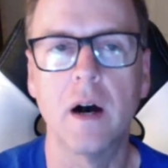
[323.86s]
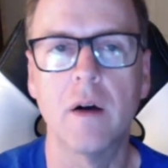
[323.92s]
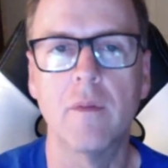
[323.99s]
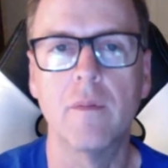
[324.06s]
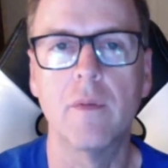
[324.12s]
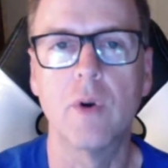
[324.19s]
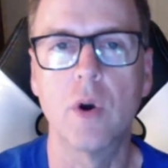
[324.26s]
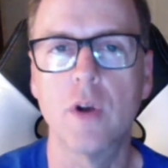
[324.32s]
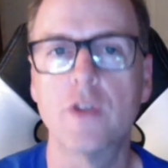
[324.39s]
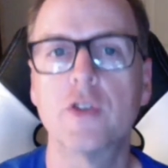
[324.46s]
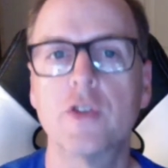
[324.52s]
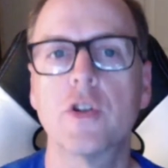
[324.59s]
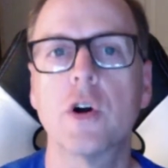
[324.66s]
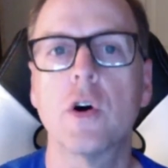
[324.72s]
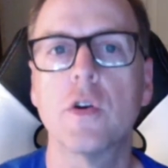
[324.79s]
or
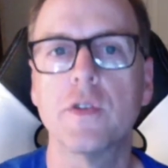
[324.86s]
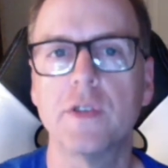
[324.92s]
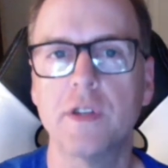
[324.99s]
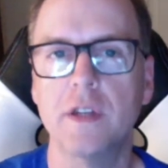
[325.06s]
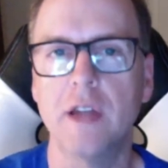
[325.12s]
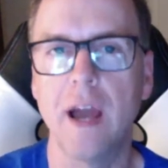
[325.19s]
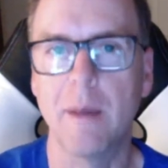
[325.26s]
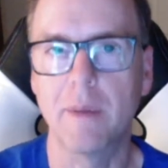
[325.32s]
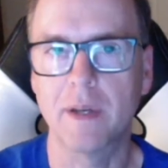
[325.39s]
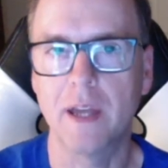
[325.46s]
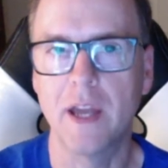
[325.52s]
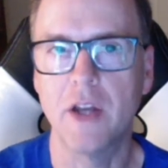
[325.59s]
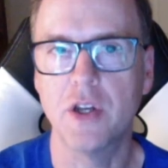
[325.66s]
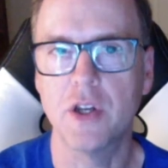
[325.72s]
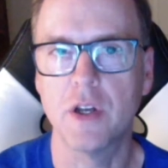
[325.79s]
installs the
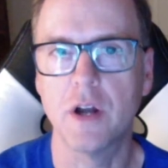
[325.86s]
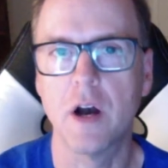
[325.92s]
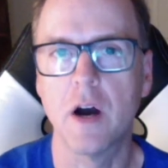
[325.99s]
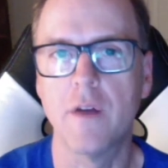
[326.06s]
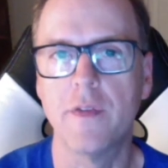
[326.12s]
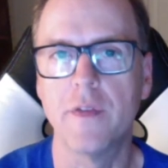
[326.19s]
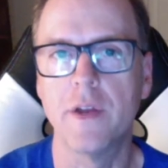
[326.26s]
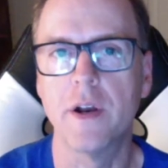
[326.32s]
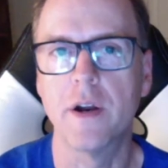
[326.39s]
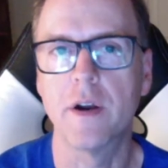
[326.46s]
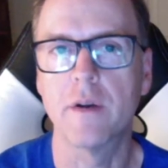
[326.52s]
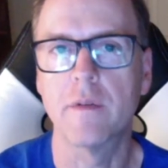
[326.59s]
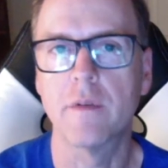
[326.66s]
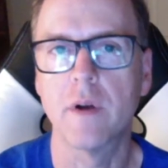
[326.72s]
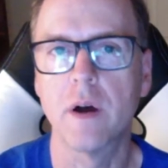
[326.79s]
application on their
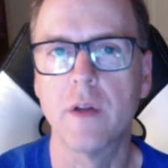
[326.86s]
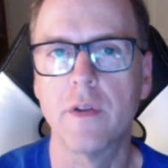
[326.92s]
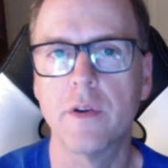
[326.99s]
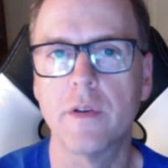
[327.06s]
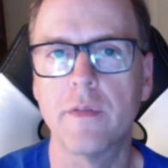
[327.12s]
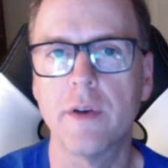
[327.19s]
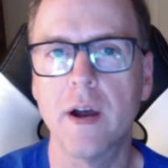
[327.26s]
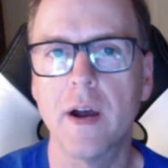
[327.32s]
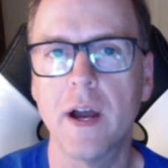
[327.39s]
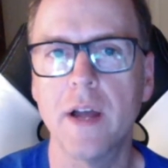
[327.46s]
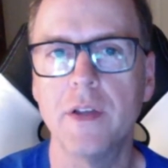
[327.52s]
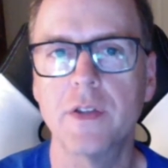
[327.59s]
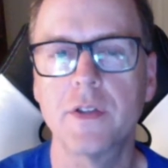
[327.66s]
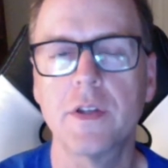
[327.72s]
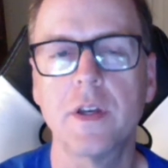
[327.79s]

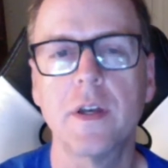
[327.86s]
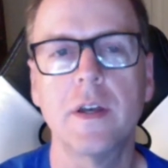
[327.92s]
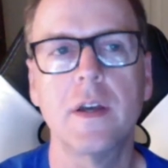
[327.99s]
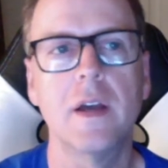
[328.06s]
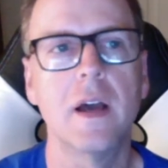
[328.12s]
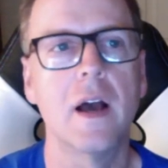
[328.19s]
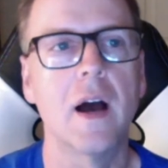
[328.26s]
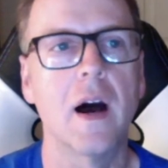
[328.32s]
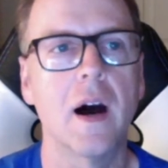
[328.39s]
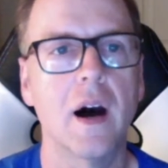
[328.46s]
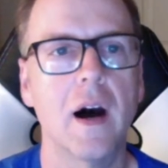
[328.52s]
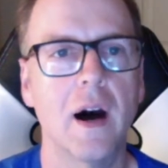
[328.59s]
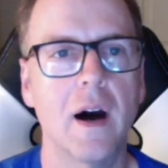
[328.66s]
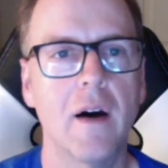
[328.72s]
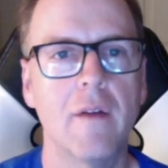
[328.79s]
device,
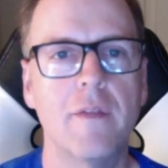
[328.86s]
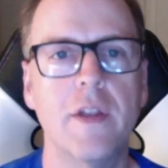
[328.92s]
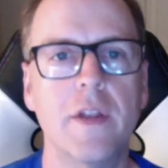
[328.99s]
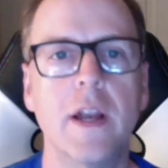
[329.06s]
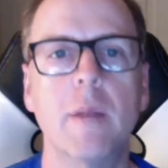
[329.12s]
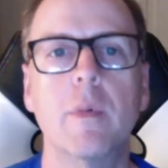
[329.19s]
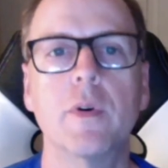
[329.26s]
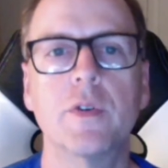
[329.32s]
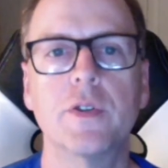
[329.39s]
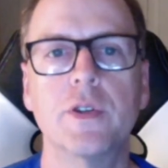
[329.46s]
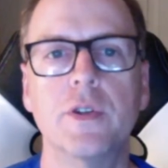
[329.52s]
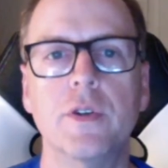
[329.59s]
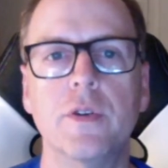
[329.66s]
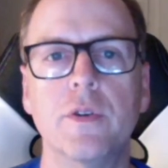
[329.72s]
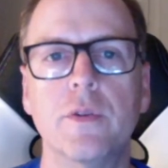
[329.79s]
they're able
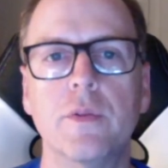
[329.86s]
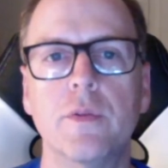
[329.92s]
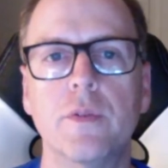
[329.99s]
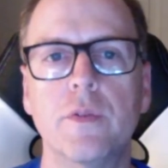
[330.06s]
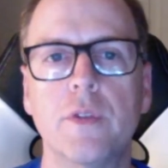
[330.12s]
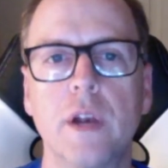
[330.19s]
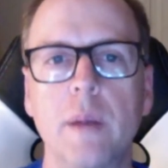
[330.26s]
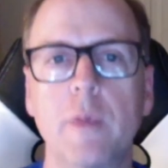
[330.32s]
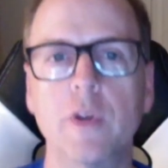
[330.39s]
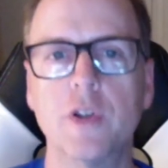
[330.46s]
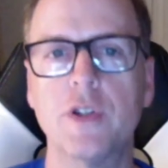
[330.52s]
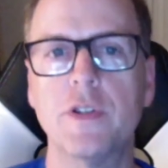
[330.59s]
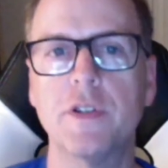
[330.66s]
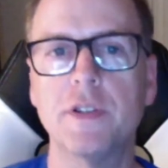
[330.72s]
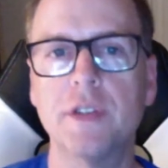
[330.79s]
to
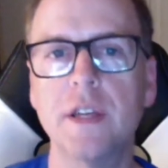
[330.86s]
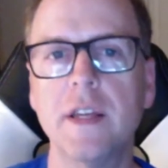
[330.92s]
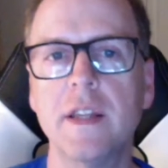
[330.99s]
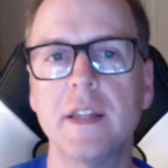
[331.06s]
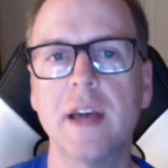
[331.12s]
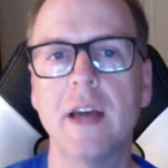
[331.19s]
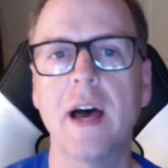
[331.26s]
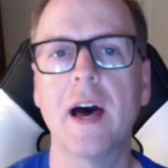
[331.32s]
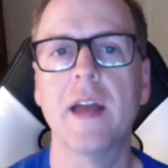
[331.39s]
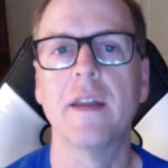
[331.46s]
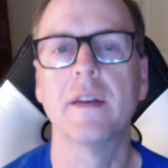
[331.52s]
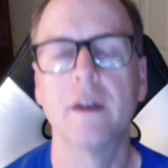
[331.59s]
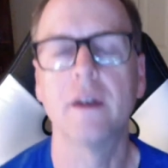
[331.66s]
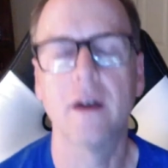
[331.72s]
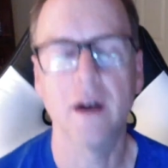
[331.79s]
see that
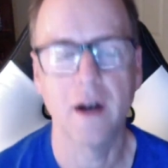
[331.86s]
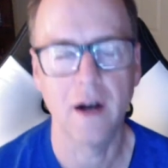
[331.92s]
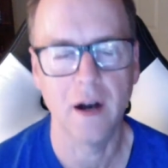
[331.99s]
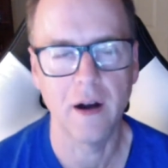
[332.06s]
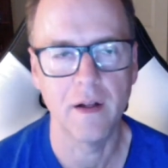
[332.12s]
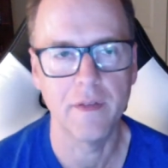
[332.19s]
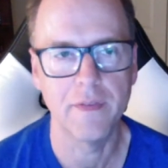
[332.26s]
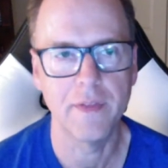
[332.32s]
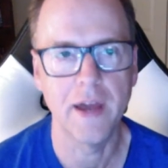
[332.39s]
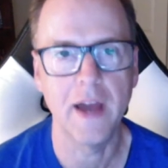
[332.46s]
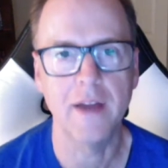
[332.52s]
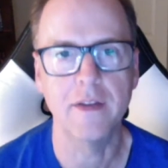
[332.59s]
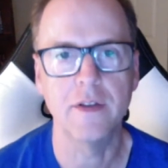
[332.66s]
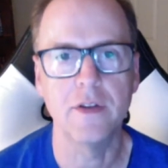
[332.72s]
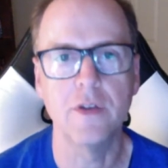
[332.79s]

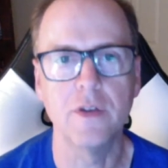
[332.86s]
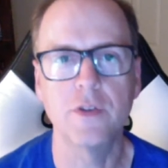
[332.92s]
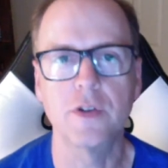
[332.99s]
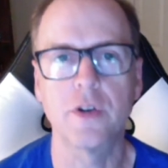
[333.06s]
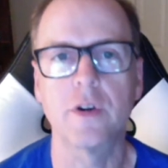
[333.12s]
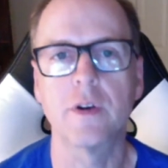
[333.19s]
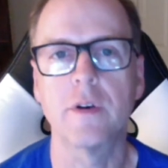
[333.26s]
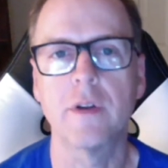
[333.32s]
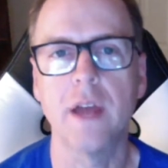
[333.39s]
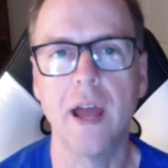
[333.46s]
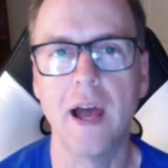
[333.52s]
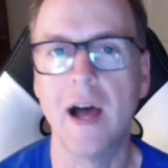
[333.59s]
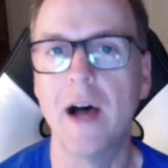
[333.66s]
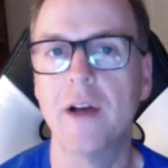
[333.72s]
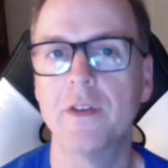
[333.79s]
that user
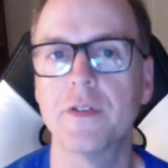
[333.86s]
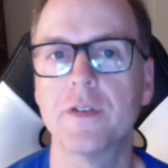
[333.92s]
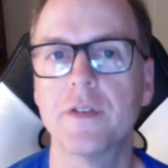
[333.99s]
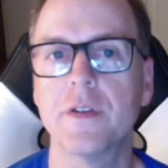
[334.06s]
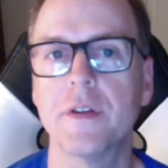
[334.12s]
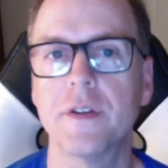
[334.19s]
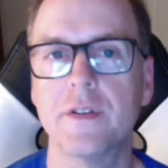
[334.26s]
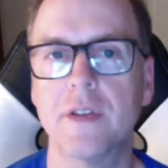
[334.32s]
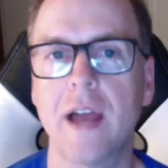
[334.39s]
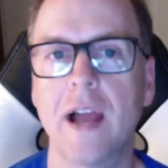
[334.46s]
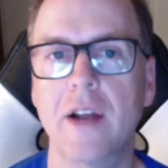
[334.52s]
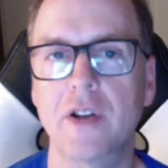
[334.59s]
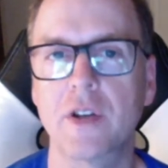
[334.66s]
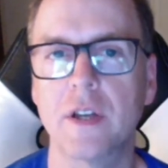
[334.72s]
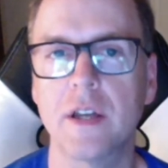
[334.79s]
has
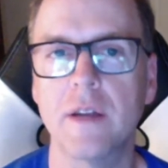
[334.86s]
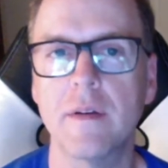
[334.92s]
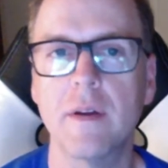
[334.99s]
actually